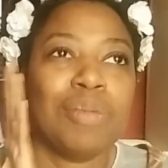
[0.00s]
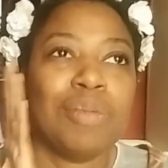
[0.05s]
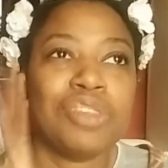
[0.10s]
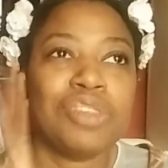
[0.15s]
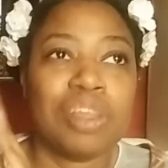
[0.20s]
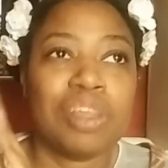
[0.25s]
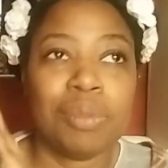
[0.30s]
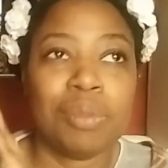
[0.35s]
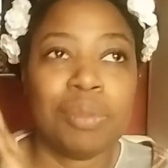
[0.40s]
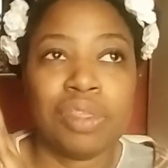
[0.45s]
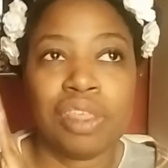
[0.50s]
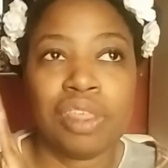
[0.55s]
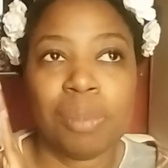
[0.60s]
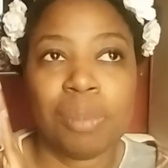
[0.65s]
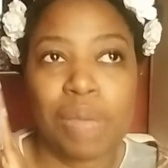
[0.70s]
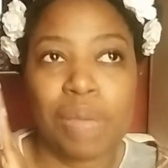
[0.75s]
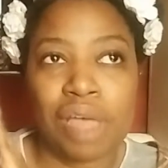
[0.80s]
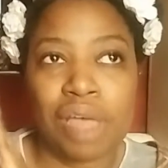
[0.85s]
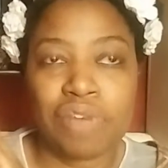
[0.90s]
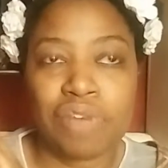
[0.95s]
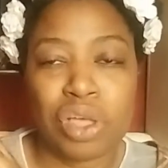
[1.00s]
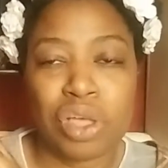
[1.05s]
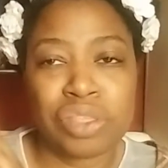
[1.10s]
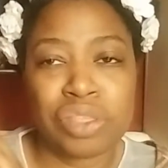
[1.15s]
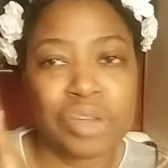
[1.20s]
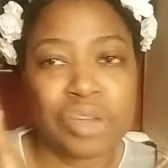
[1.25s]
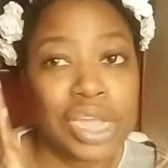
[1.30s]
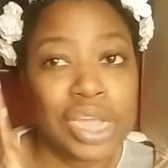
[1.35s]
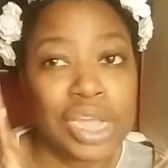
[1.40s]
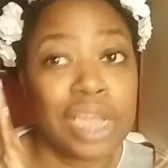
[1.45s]
Some of them have
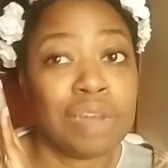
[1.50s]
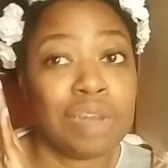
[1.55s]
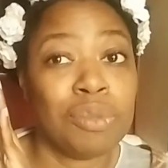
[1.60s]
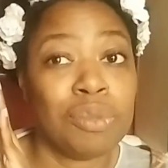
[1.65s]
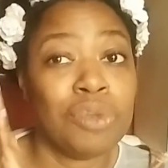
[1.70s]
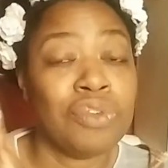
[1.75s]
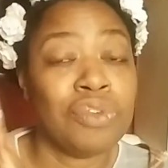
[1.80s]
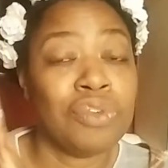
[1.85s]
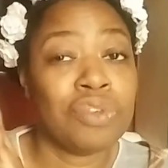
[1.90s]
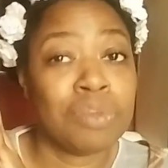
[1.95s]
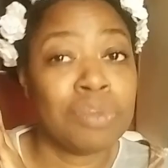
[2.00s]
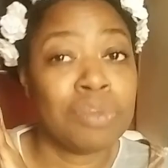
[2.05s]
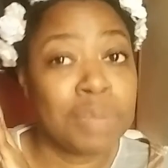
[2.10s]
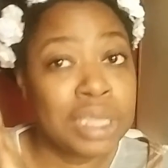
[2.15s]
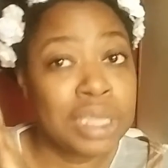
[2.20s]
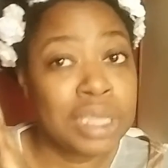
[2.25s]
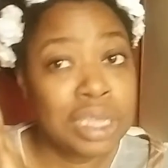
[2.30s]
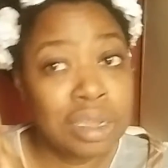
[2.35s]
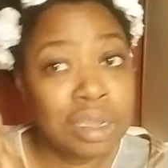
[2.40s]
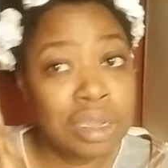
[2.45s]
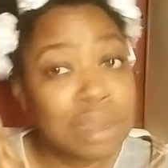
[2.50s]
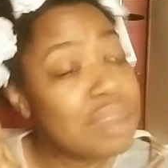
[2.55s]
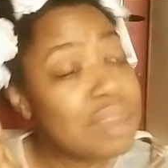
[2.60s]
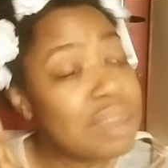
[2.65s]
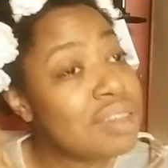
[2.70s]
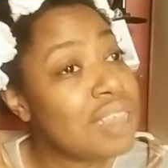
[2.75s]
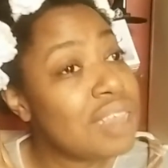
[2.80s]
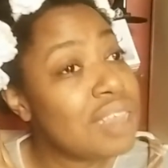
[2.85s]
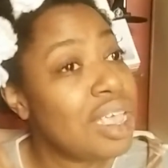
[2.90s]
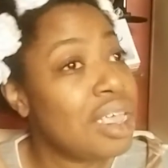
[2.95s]
other animal
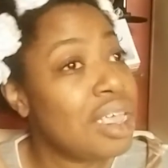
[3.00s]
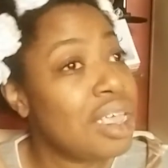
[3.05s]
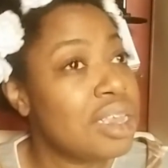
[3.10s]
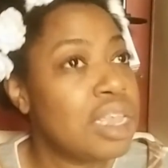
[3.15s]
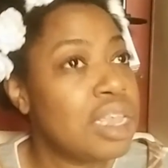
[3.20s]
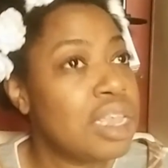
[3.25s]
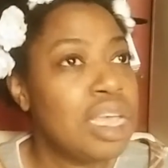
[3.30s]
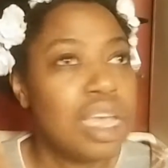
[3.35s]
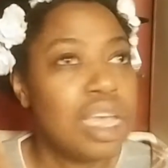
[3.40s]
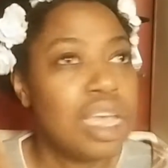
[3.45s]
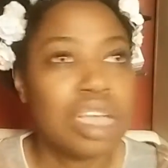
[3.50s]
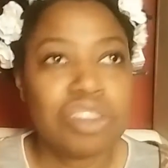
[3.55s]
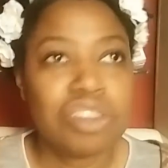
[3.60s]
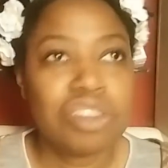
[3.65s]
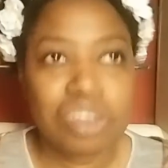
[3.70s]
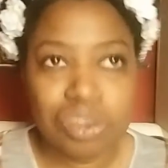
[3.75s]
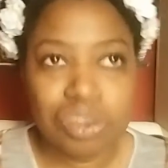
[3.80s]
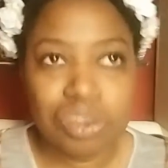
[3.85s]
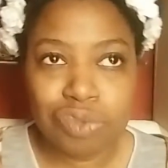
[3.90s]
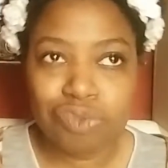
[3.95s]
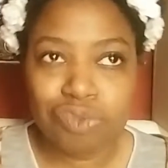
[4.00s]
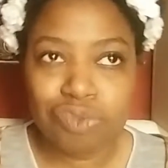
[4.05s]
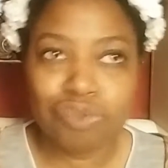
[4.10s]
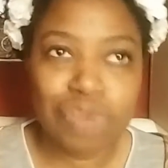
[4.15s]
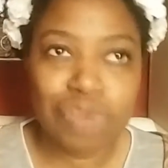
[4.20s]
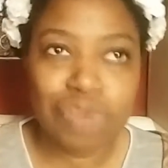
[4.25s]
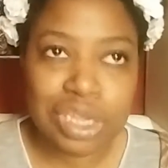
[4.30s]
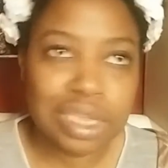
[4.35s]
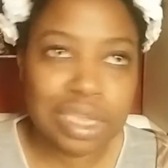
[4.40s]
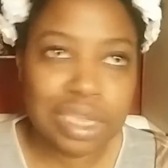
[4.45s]
familiars, and it's just
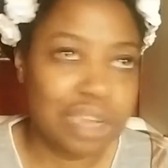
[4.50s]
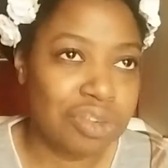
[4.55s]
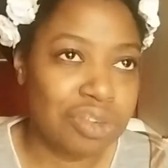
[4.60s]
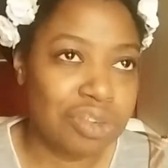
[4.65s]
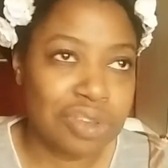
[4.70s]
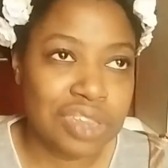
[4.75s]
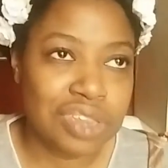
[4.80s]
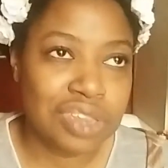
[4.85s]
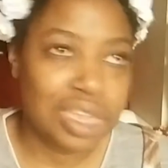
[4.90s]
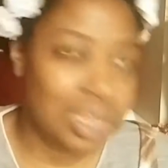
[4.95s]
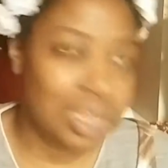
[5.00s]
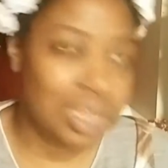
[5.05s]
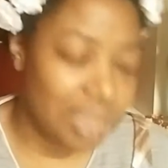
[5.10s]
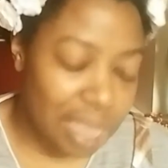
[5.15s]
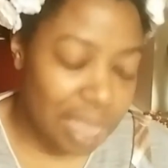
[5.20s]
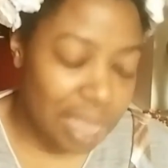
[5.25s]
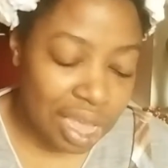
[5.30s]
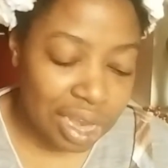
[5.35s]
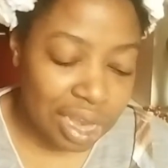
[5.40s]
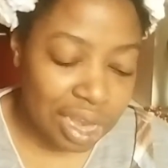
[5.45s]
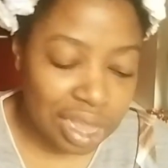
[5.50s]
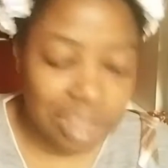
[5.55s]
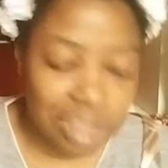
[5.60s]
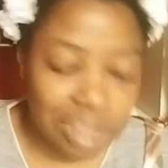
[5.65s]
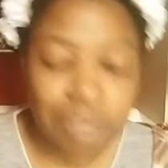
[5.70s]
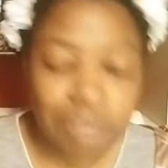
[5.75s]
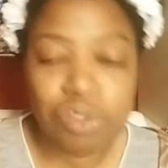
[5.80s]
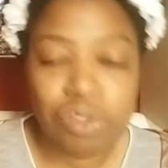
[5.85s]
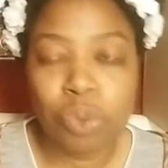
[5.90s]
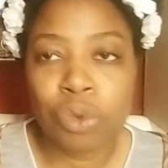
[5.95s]
really interesting. And I
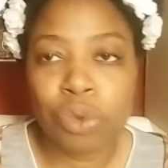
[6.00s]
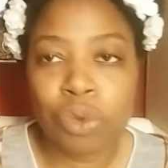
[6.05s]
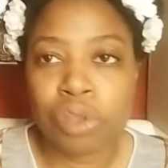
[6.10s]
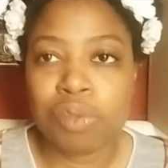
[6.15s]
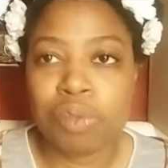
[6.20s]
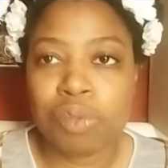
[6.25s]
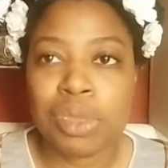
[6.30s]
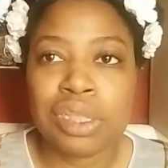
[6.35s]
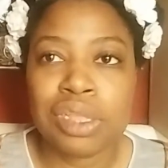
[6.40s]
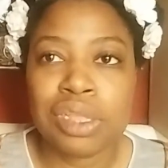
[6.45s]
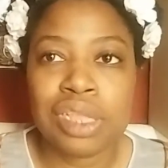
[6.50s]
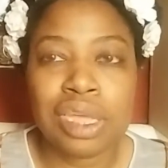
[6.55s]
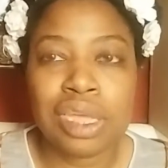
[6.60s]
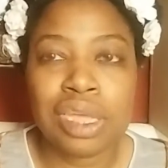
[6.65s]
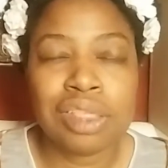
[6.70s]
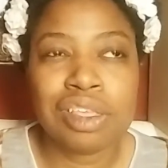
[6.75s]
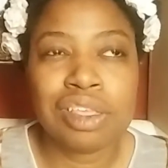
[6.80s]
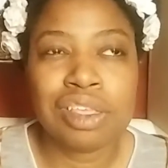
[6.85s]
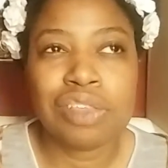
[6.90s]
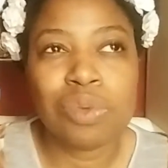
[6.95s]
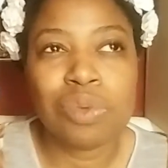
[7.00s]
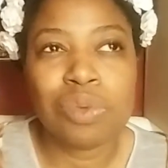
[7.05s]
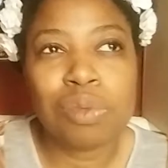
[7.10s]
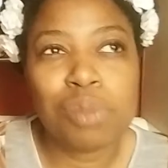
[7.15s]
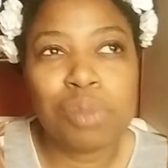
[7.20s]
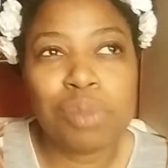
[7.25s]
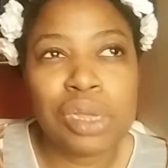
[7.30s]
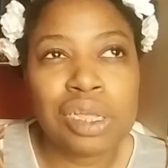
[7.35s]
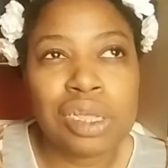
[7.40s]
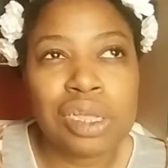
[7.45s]
love the world building. This would
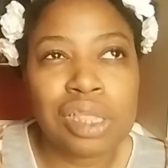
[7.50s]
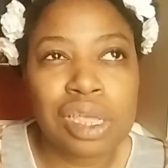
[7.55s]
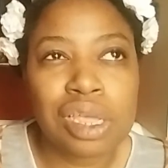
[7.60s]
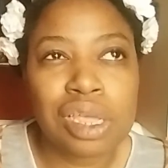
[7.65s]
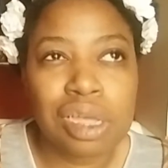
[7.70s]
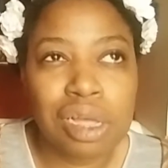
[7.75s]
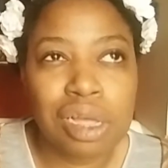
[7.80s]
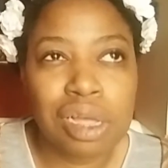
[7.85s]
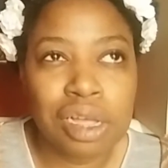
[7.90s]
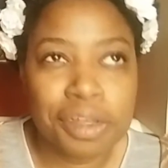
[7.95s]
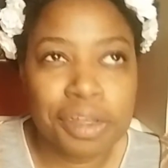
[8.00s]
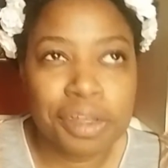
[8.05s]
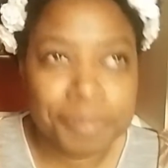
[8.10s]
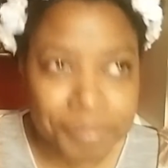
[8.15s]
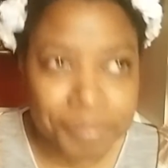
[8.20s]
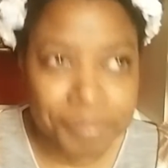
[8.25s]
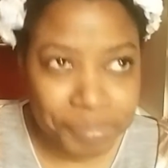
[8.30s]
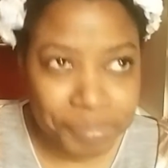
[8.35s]
be like not